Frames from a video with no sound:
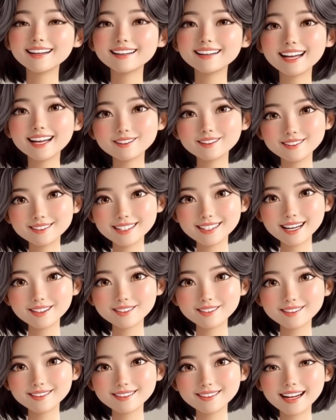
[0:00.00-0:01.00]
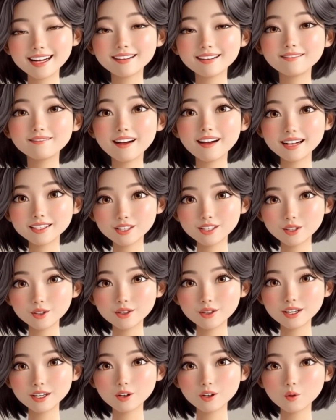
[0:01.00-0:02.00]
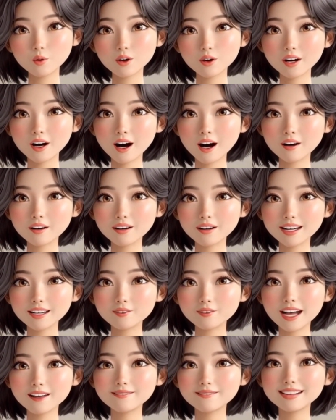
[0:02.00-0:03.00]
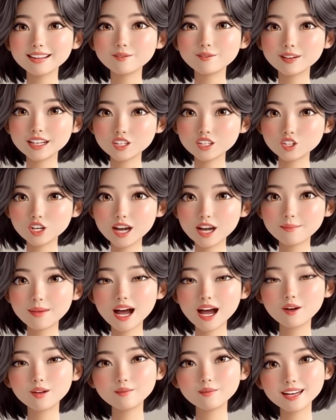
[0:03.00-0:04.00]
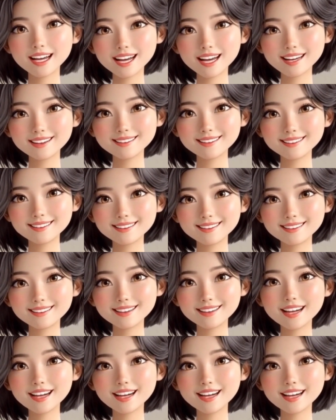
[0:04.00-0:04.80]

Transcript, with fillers: Later stages like fine-tuning or R L H F simply shape how it behaves.